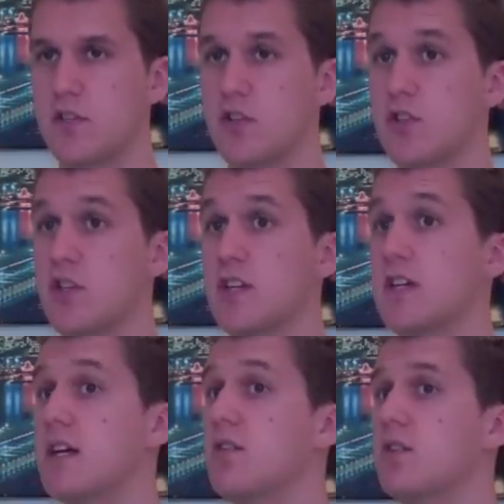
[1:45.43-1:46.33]
She'll shit
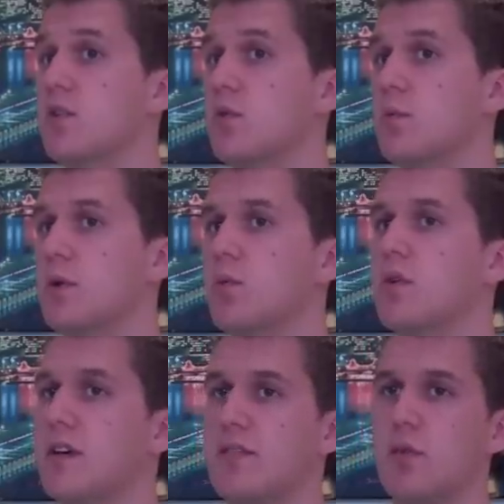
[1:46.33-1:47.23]
near you, but
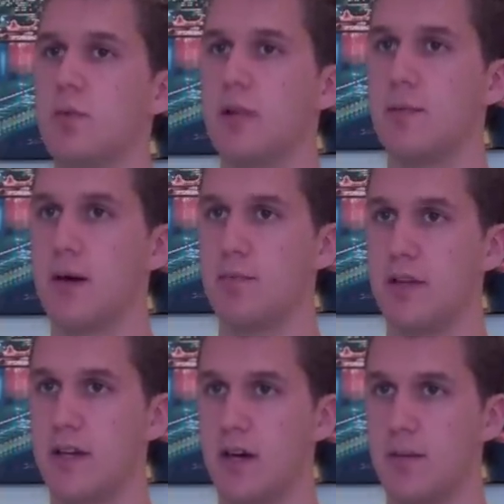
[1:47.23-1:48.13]
won't give you a
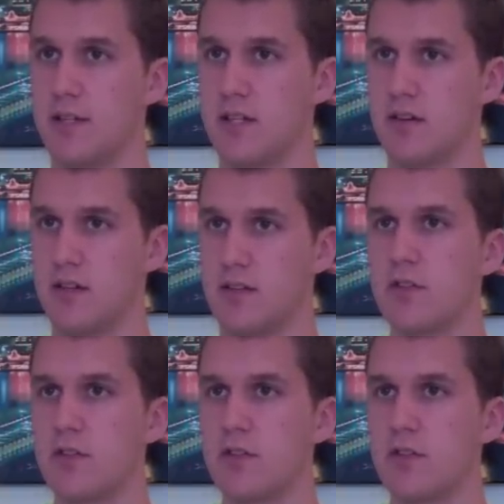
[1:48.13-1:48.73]
play-by-play commentary.